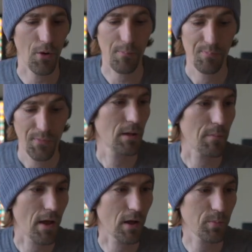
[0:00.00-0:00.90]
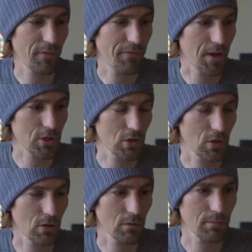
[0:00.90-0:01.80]
So in my
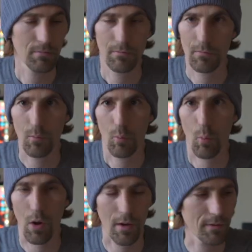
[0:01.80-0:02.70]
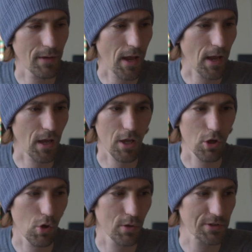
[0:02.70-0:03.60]
unprofessional one
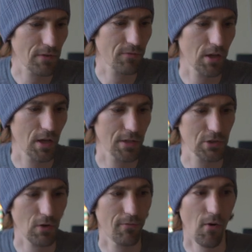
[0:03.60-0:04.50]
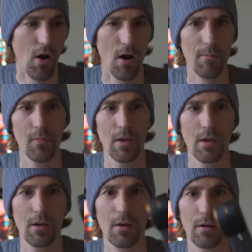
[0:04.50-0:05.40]
day use of this so far,
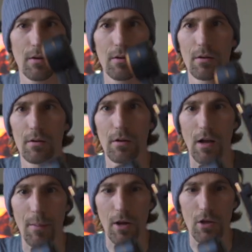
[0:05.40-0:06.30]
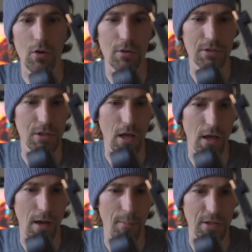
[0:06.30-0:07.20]
I'm going
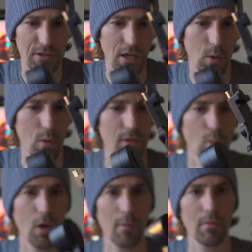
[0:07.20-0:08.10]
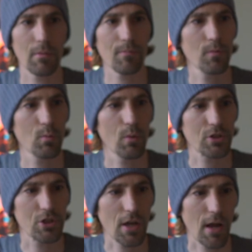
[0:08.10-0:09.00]
to stick with the Weebill,
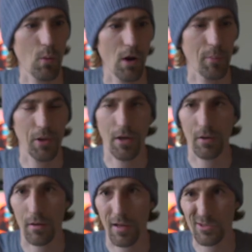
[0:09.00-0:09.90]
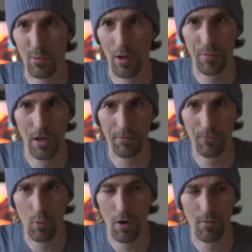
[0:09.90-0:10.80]
which is kind of what I plan on. That's what I
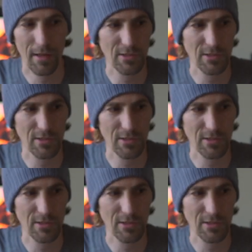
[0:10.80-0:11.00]
paid for.